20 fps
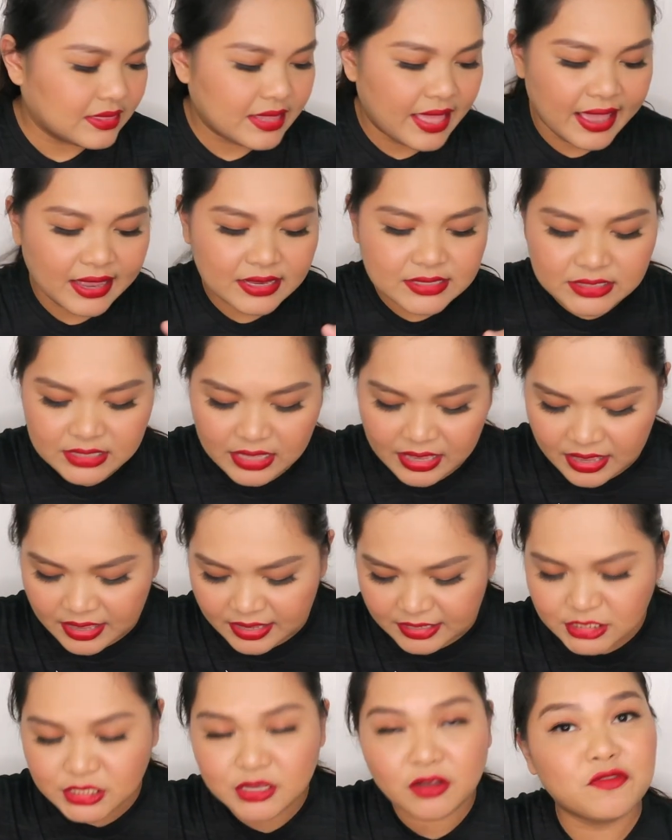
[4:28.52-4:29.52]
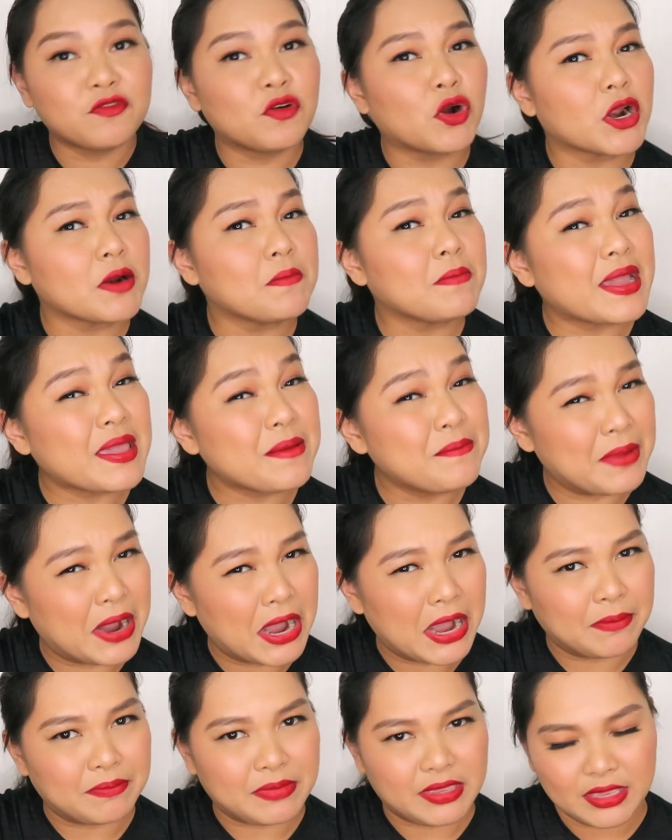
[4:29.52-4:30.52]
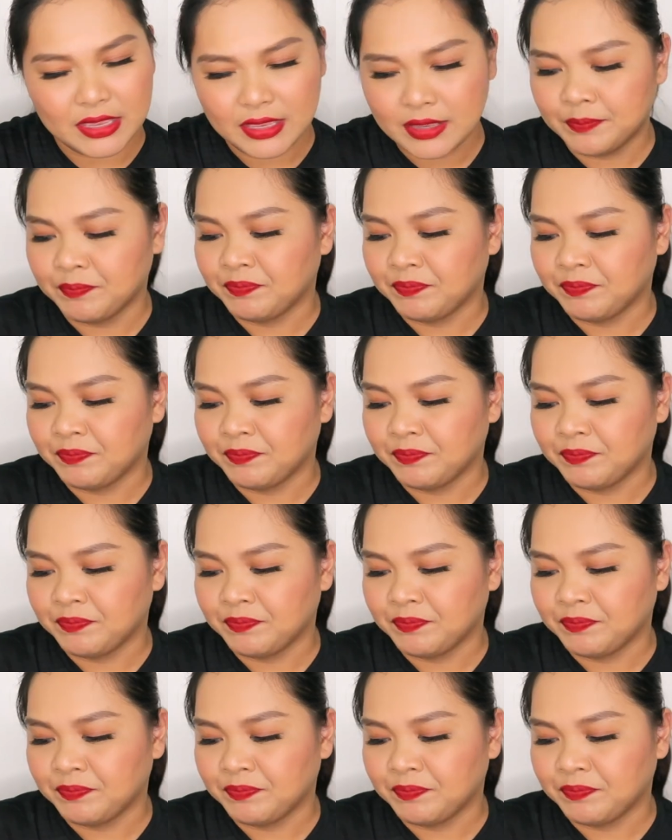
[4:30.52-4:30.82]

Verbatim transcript: Next is for my mommy.